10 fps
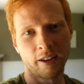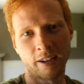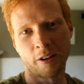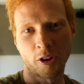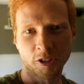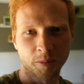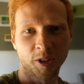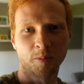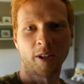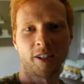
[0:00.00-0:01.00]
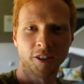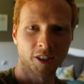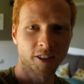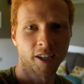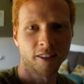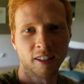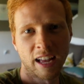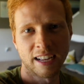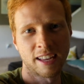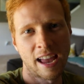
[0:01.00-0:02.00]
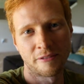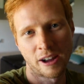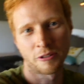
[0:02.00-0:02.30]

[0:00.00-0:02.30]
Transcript: And I've also been spending just like the last half